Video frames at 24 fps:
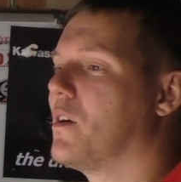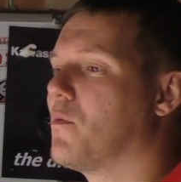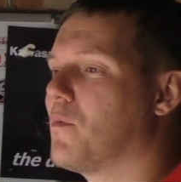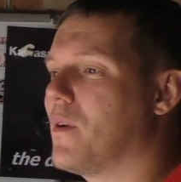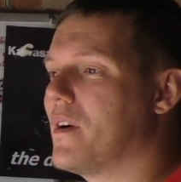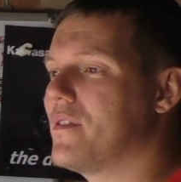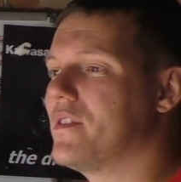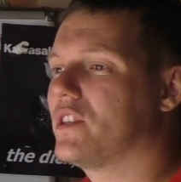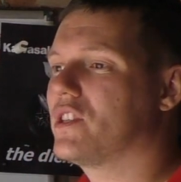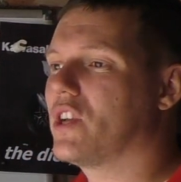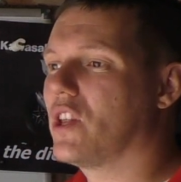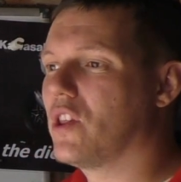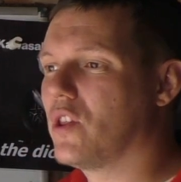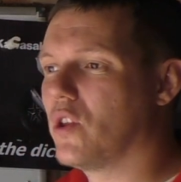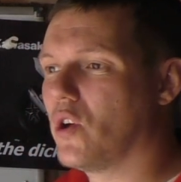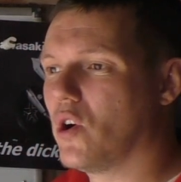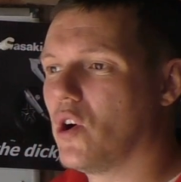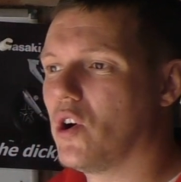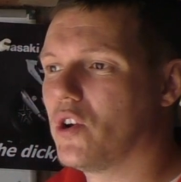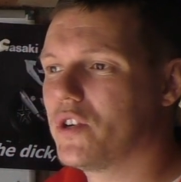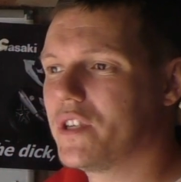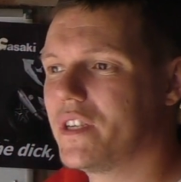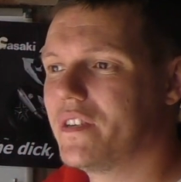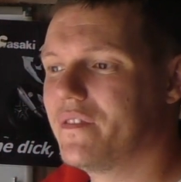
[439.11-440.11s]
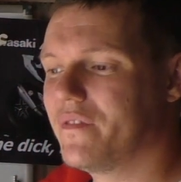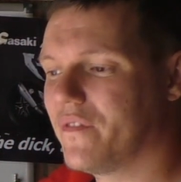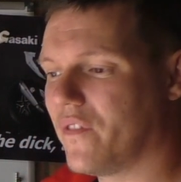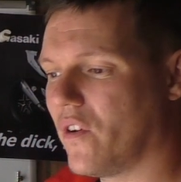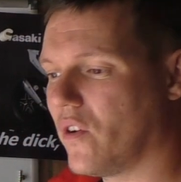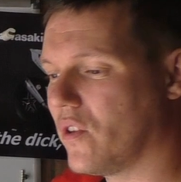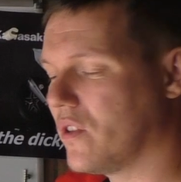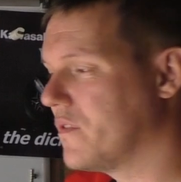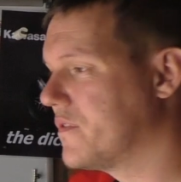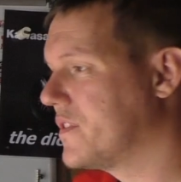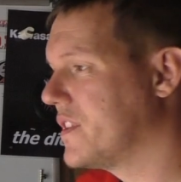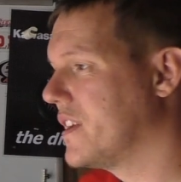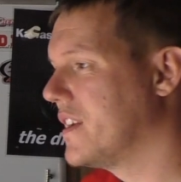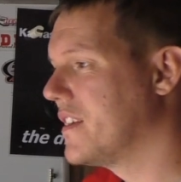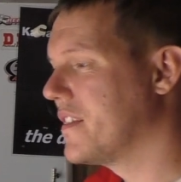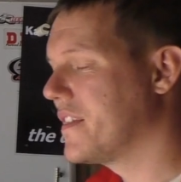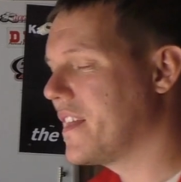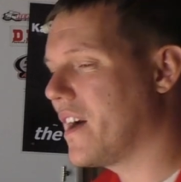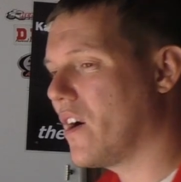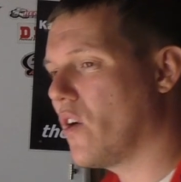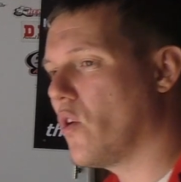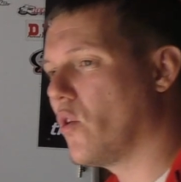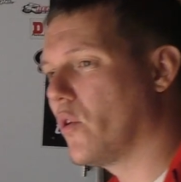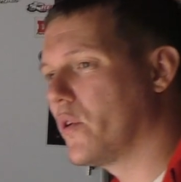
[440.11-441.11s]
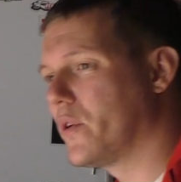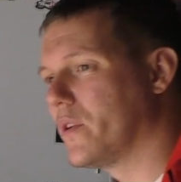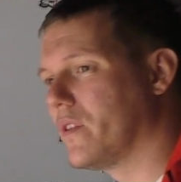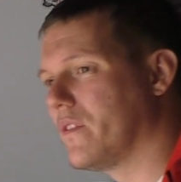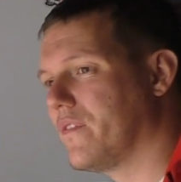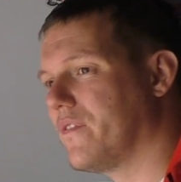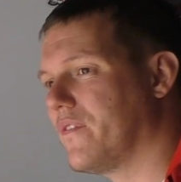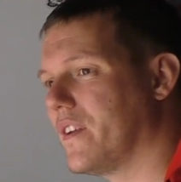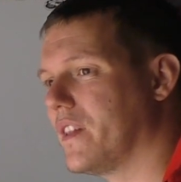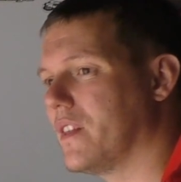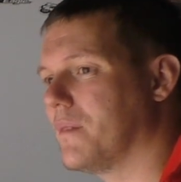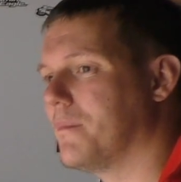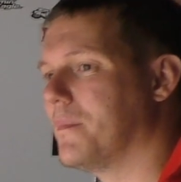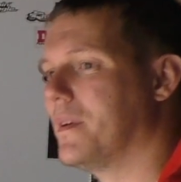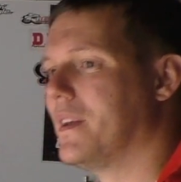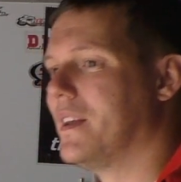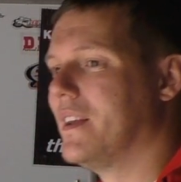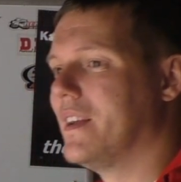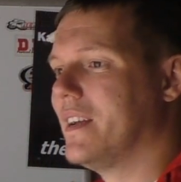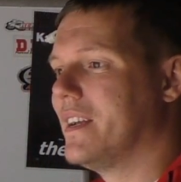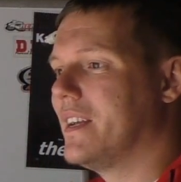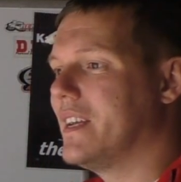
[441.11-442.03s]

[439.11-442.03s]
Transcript: when there's a load involved, that oil film,